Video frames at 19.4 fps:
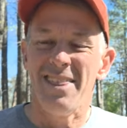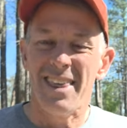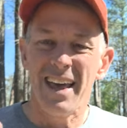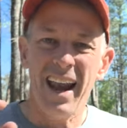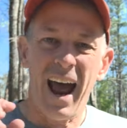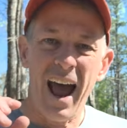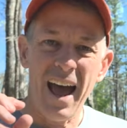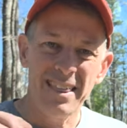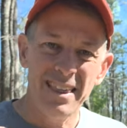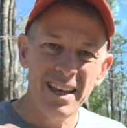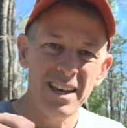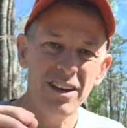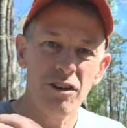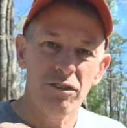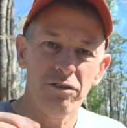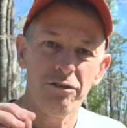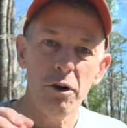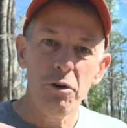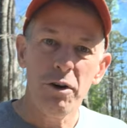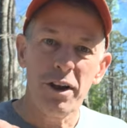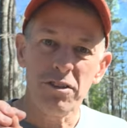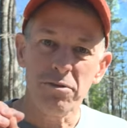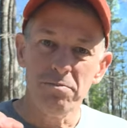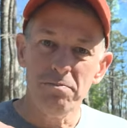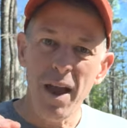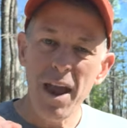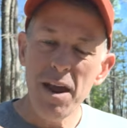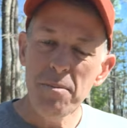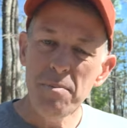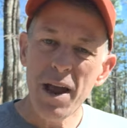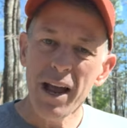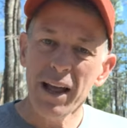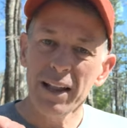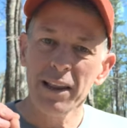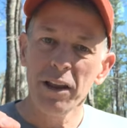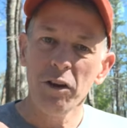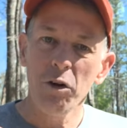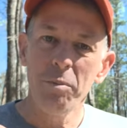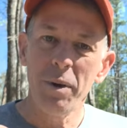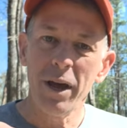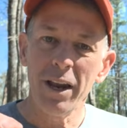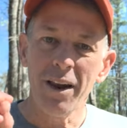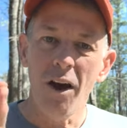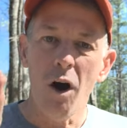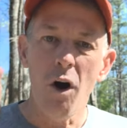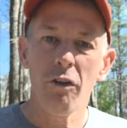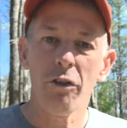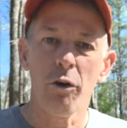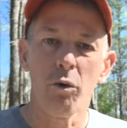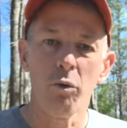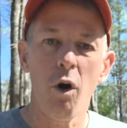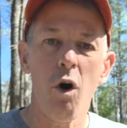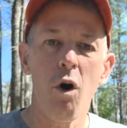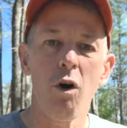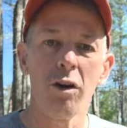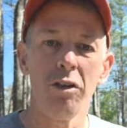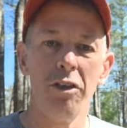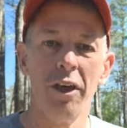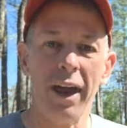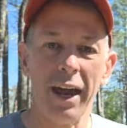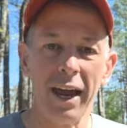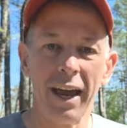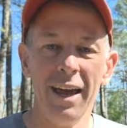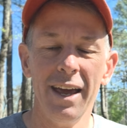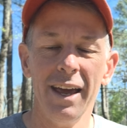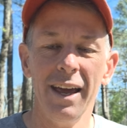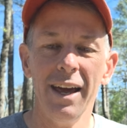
then I think your focus may be a little bit on the wrong thing.